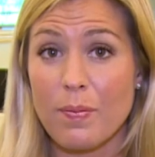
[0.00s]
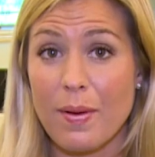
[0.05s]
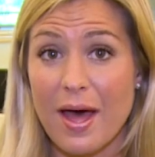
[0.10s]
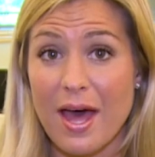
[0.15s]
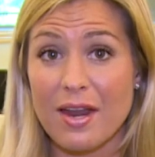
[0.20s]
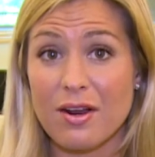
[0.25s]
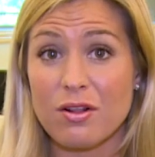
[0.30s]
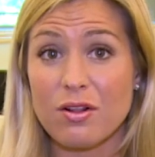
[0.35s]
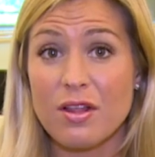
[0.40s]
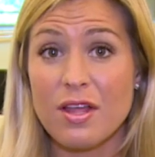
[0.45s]

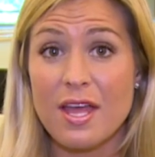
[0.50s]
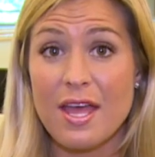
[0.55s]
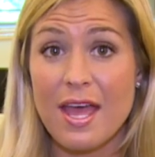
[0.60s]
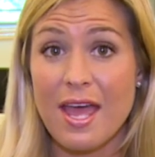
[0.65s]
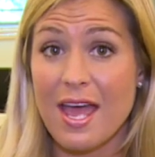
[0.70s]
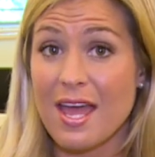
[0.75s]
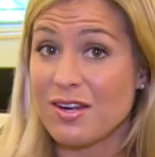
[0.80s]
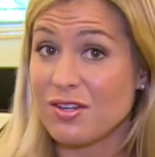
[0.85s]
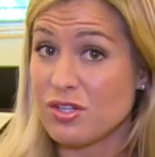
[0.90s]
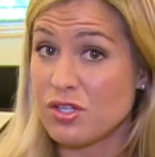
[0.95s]
battle
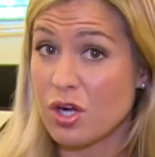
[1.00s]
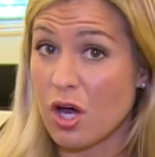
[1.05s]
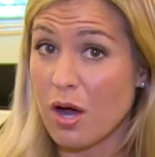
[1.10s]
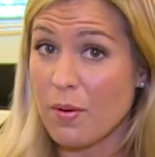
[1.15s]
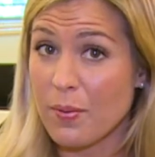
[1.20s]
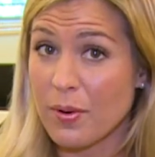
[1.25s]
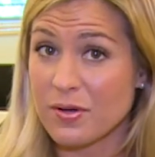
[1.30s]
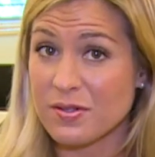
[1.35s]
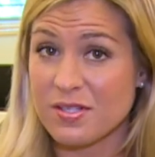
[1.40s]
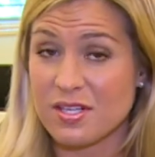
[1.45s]
and
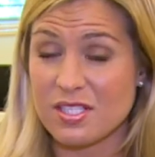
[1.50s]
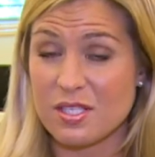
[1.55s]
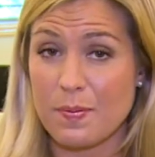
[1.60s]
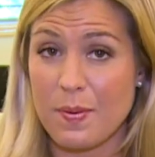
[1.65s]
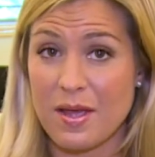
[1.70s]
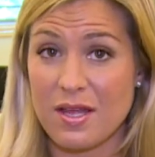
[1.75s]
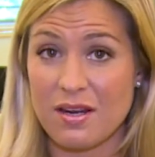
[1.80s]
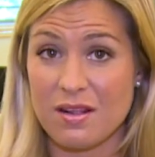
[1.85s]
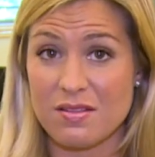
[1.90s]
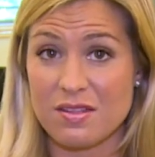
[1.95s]
not
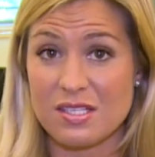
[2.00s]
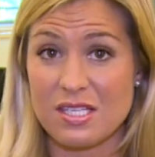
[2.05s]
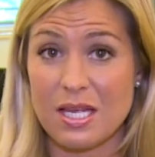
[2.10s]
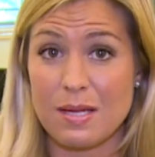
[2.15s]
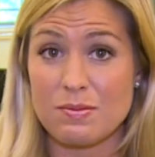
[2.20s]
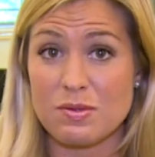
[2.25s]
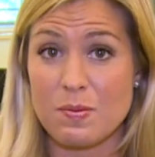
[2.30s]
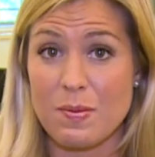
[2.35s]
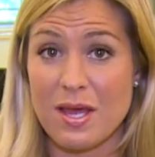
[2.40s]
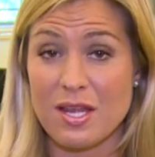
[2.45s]
participate in the
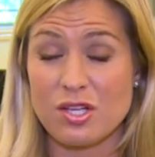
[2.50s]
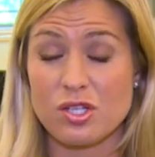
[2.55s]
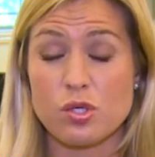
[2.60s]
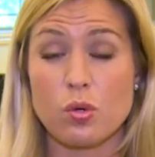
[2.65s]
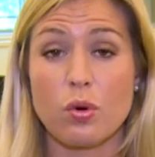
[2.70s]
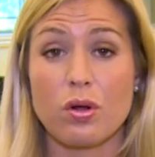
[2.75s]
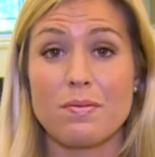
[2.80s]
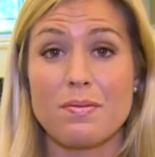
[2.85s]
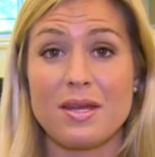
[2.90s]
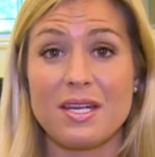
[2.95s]
team's
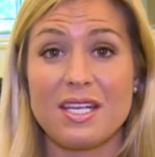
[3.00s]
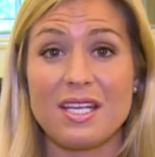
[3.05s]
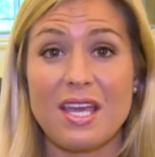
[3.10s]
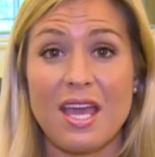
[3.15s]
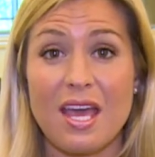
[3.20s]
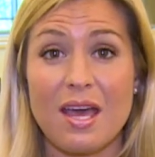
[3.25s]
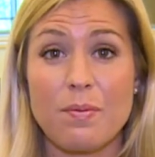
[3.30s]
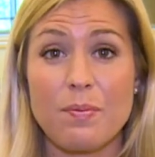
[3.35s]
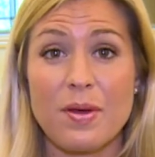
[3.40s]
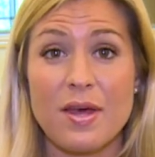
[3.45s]
mandatory
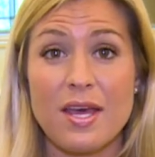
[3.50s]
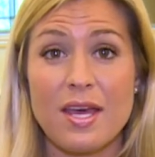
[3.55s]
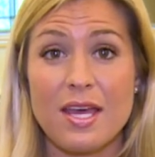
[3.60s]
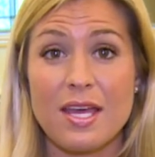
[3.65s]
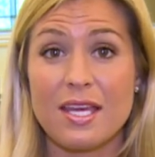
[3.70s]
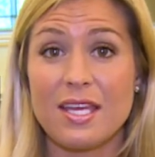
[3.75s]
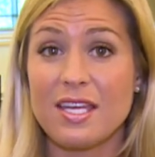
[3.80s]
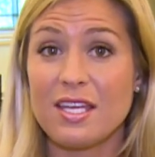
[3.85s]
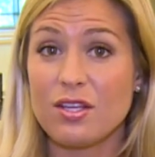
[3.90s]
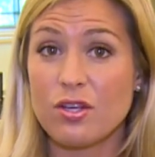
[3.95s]
minicamp,
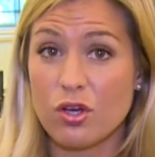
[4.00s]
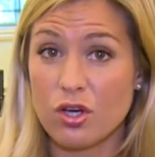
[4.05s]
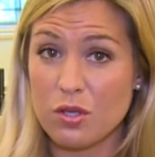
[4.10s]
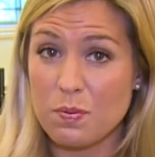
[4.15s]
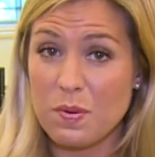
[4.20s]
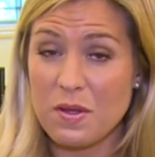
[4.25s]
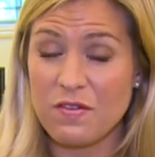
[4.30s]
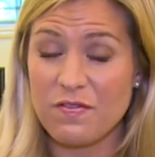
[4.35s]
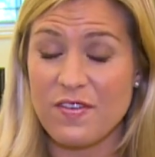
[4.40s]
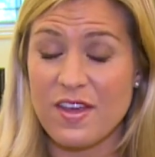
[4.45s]
he
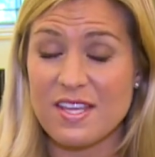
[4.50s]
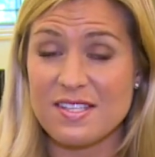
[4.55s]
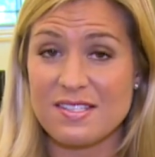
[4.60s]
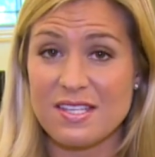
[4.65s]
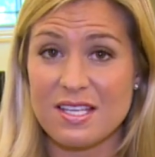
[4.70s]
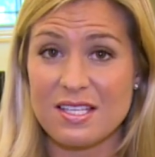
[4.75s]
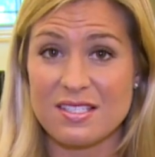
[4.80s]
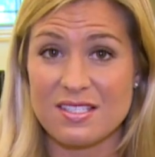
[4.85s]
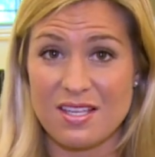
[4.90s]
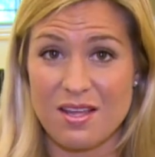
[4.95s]
could be
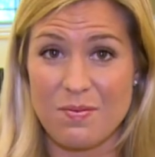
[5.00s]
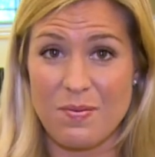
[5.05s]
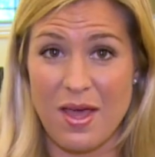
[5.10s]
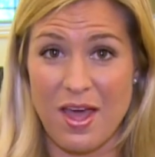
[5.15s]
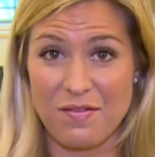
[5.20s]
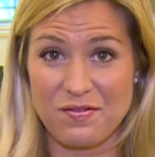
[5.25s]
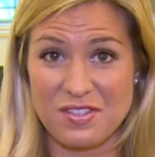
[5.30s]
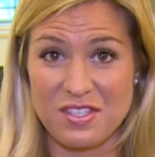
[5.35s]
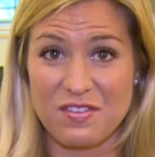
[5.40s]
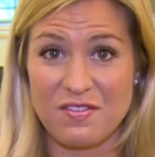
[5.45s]
facing some
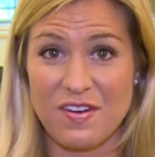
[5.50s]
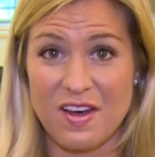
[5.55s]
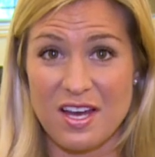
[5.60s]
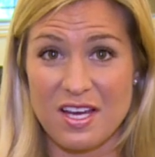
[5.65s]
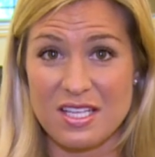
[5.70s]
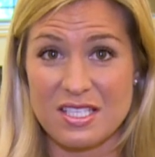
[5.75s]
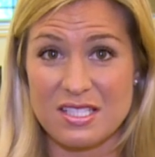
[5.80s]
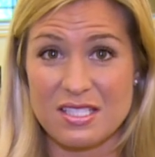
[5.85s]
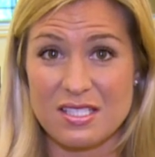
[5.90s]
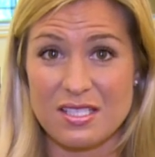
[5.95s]
hefty
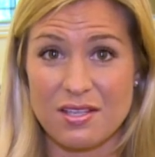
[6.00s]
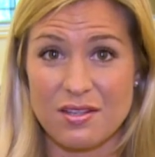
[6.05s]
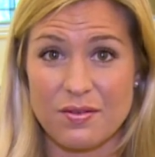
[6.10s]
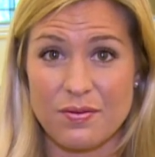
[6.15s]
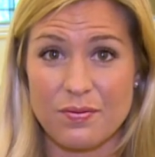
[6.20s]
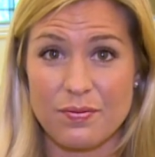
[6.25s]
fines.